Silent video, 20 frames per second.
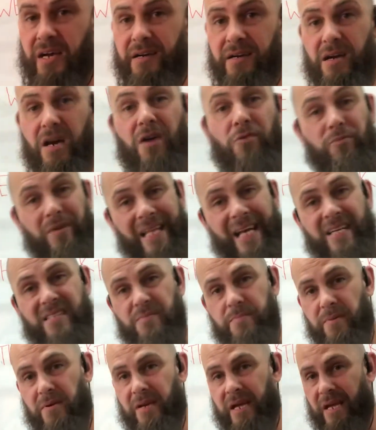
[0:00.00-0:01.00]

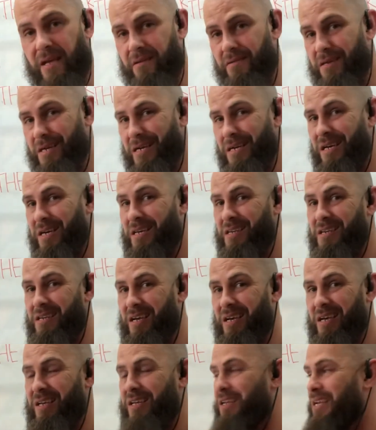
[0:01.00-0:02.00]
relaxed body,
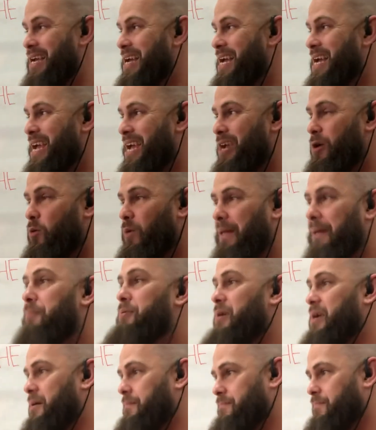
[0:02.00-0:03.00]

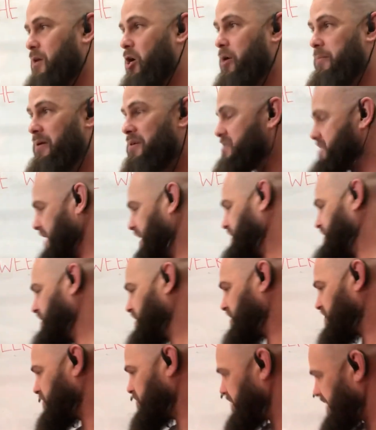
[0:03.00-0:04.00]
equilibrium,
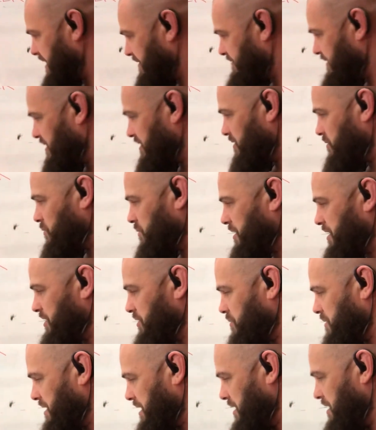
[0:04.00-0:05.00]
homeostasis, whatever the word you
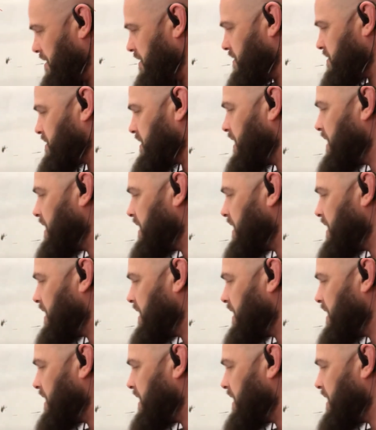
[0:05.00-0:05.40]
want to use.